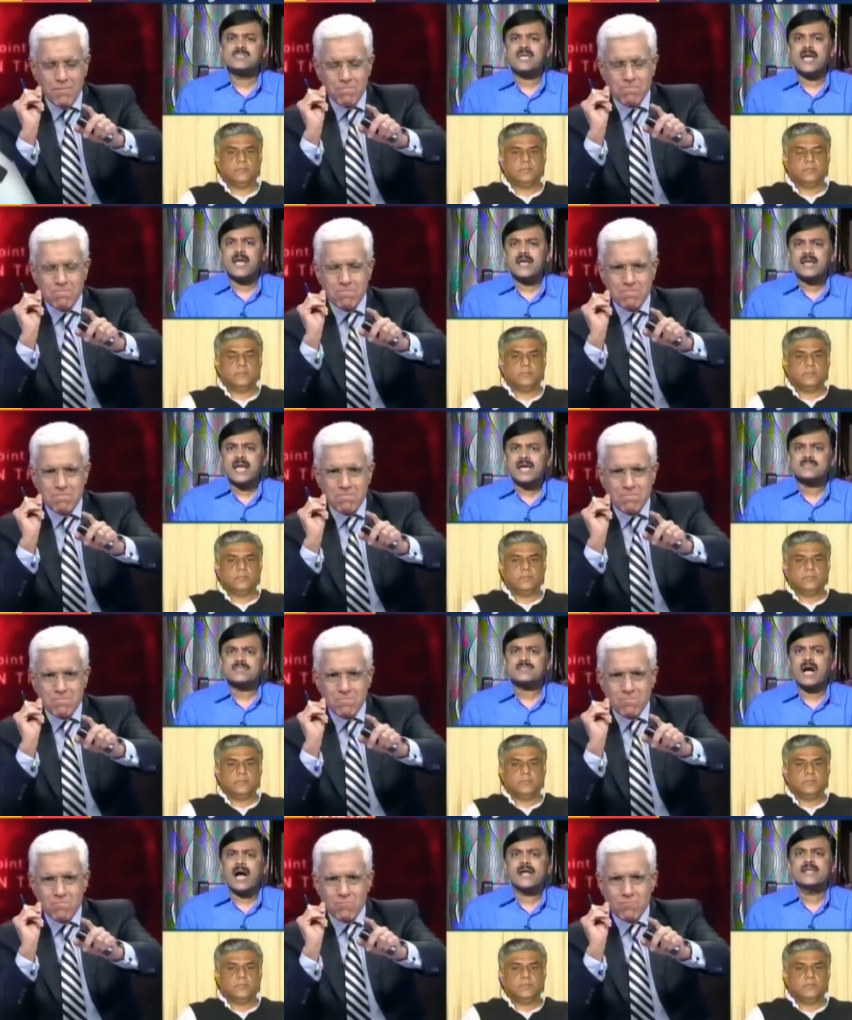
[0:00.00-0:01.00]
Speaker 1: right. say, yes,
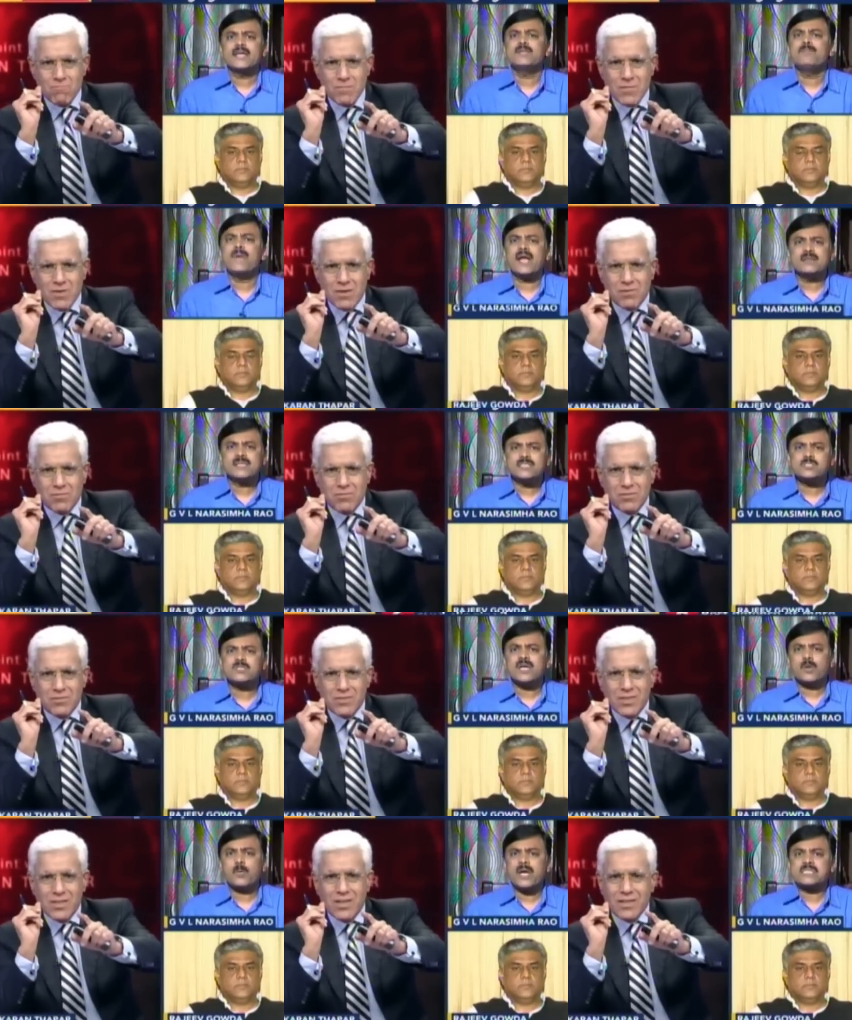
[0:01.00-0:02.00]
I did make this
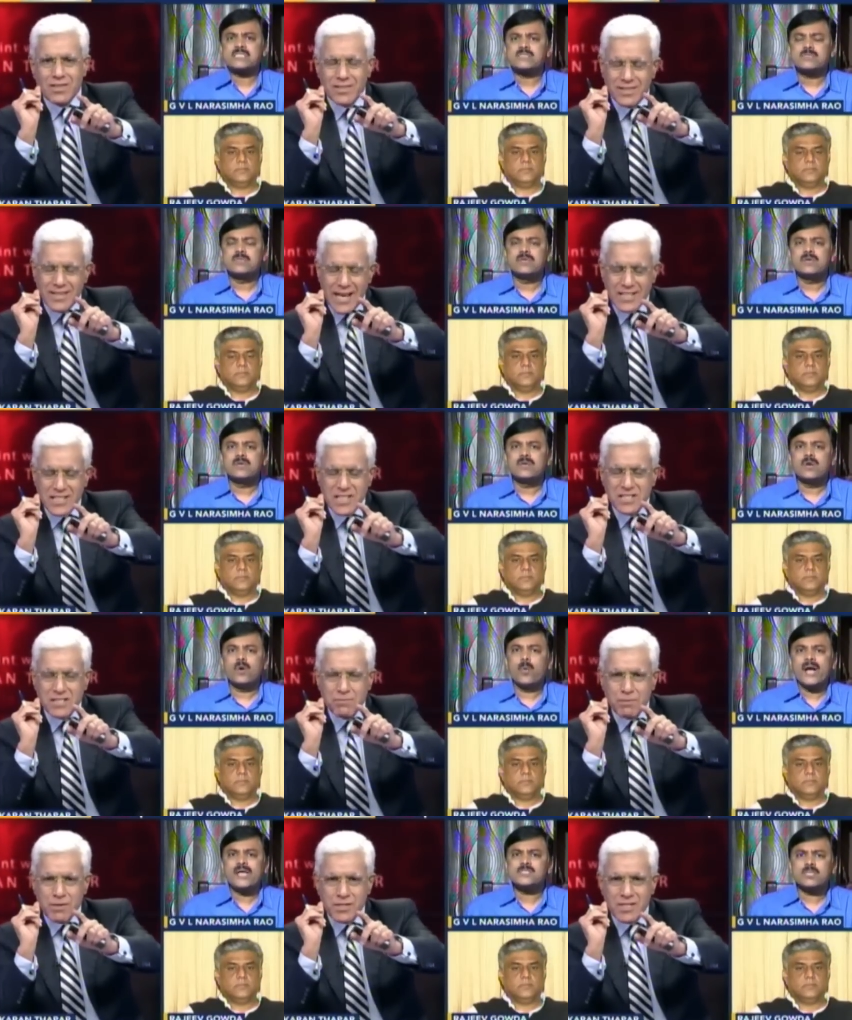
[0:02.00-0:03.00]
request. That
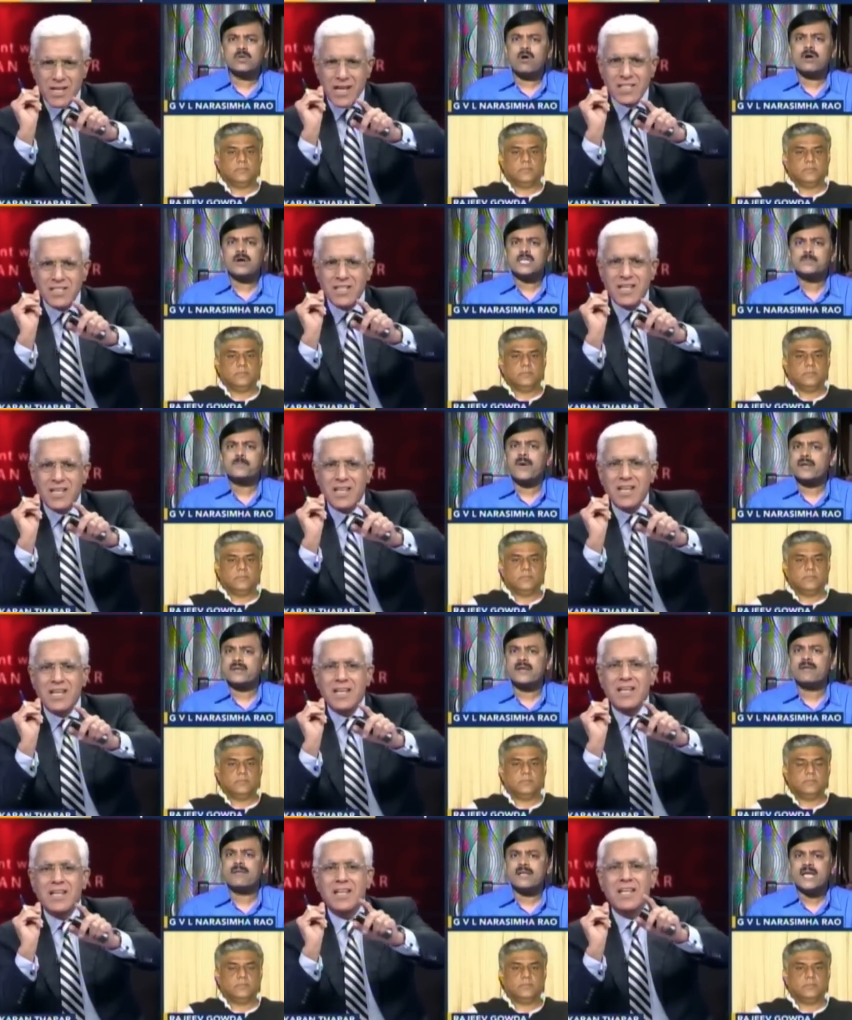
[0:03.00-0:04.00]
is Why is the Congress
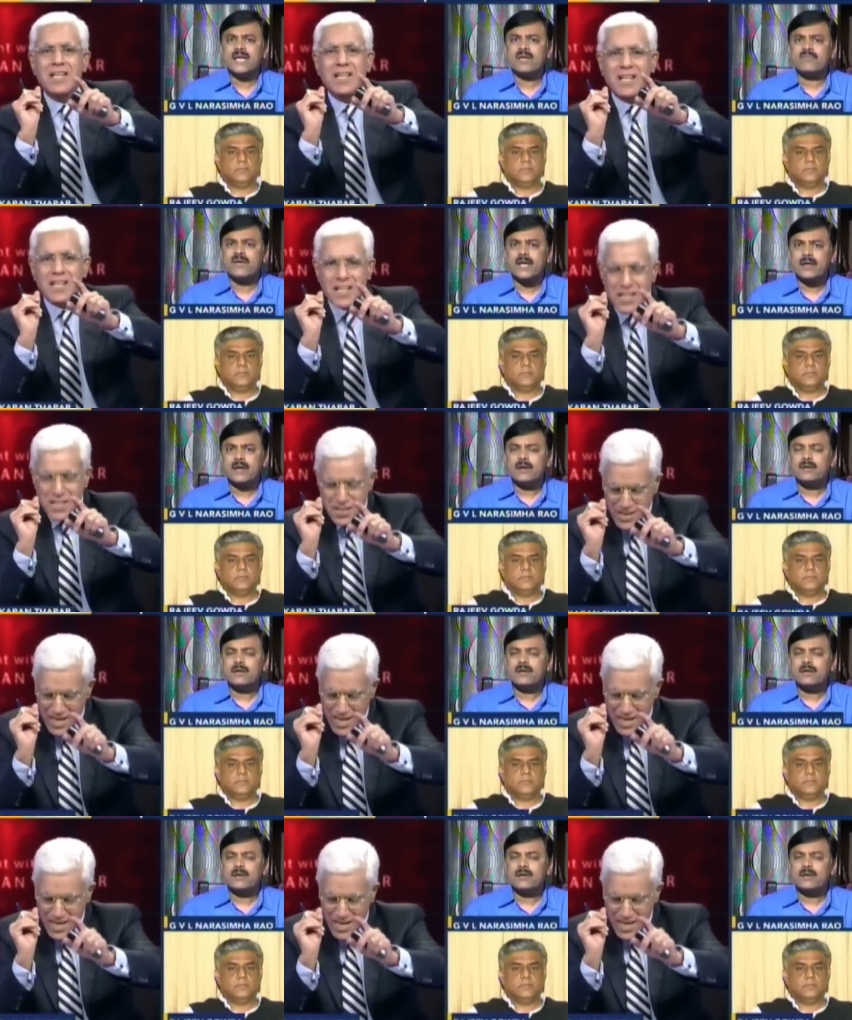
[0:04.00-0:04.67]
party running away?